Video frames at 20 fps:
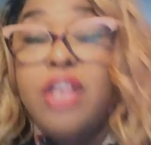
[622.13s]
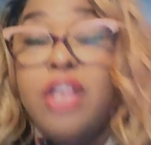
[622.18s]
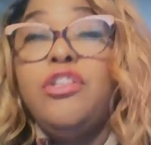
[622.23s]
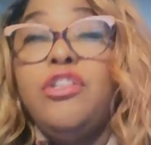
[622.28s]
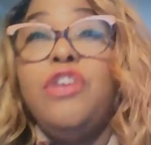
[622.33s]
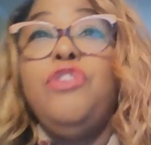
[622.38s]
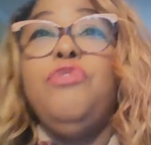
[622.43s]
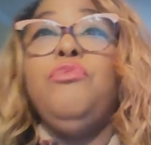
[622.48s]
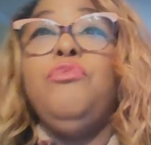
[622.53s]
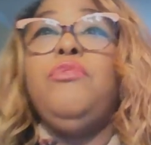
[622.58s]

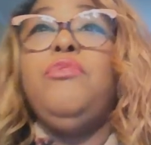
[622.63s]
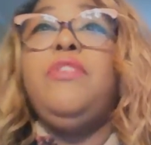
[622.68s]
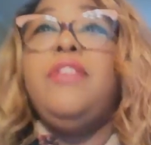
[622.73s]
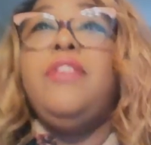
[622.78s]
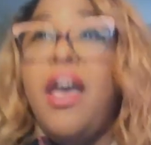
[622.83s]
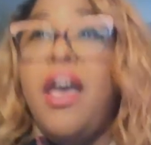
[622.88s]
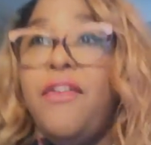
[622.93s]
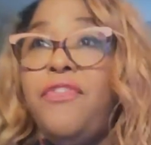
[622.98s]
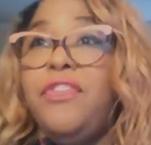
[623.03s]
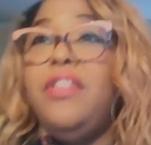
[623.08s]
So you
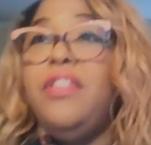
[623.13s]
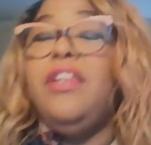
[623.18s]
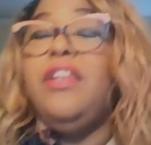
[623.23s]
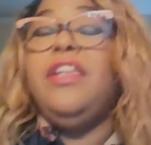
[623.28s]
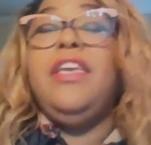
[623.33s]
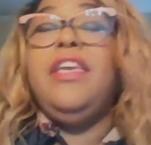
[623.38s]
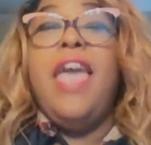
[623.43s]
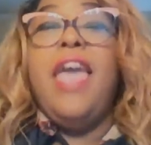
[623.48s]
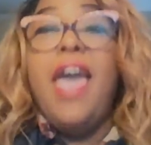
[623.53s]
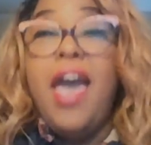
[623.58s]

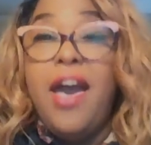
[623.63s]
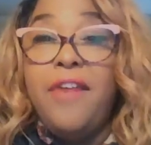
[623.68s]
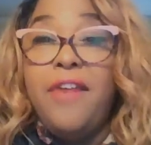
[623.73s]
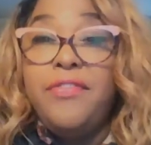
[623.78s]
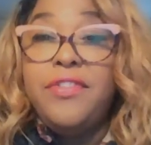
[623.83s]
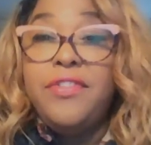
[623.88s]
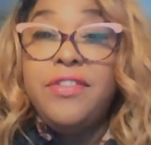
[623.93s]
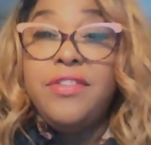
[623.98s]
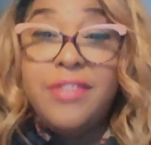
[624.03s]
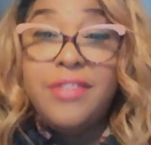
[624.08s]
definitely
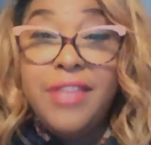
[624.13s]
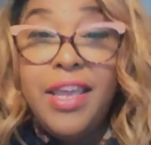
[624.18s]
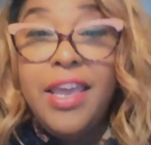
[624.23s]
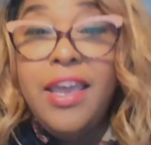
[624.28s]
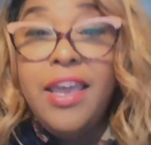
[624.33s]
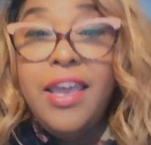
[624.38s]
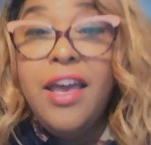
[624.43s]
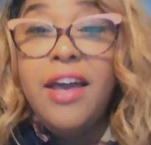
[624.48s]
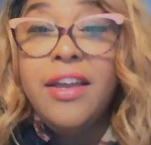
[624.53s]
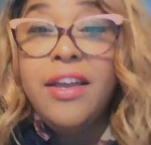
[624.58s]
have to
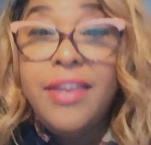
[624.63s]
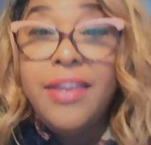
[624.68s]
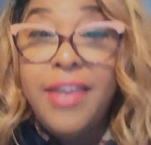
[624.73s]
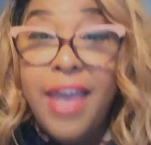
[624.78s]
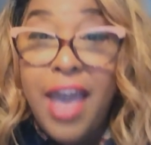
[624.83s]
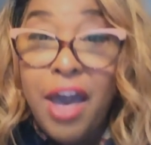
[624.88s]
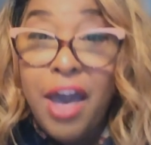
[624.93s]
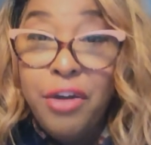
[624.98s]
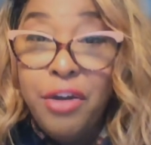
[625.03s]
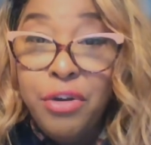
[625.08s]
stay
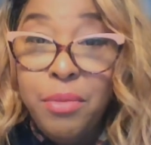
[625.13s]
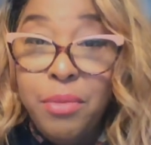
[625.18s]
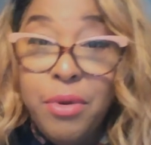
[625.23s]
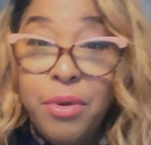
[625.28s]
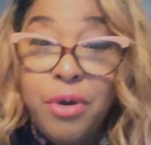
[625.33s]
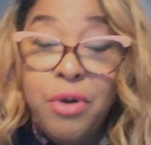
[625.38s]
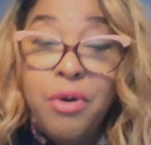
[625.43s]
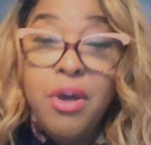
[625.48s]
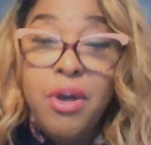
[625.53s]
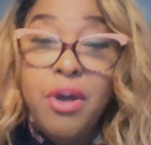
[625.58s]

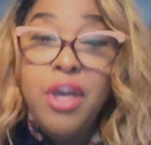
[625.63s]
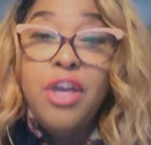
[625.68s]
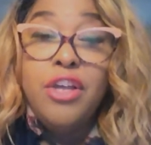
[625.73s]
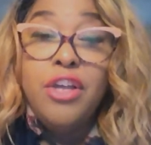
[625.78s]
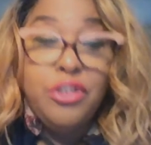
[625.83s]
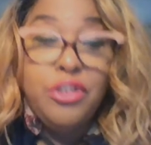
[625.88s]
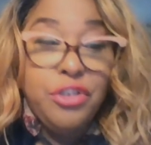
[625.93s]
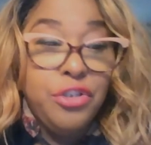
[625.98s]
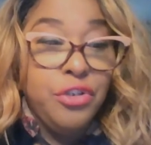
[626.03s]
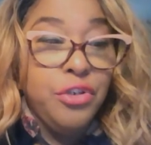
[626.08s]
accountable
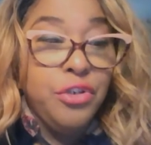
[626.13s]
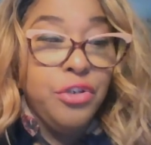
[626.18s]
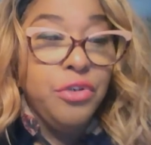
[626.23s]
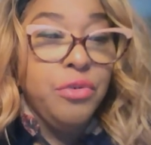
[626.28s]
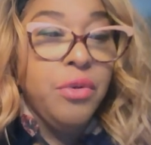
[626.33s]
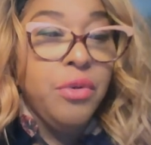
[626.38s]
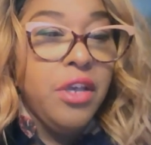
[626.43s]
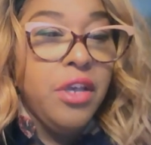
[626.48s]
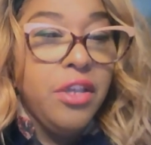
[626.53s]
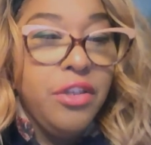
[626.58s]

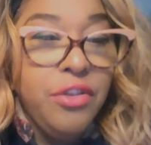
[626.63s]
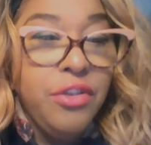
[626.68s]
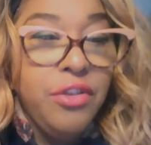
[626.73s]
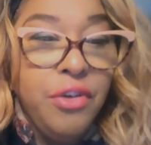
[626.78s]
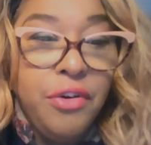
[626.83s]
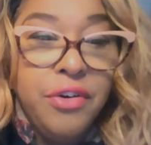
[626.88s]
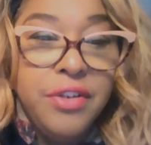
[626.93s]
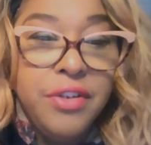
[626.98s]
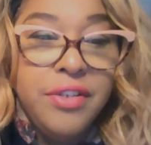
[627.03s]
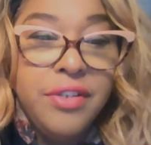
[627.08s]
to
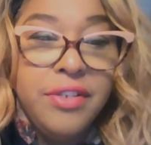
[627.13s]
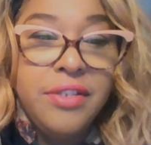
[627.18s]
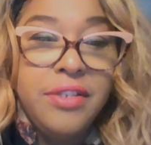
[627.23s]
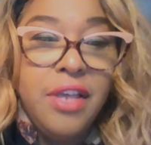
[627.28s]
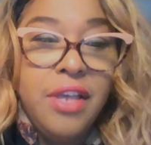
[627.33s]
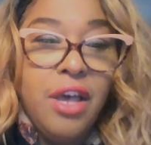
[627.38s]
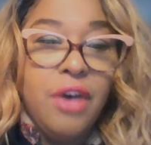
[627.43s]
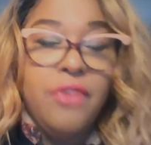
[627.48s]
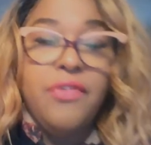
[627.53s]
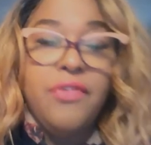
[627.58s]

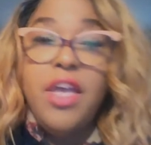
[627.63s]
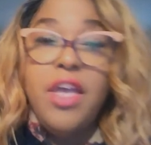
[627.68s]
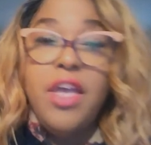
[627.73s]
yourself.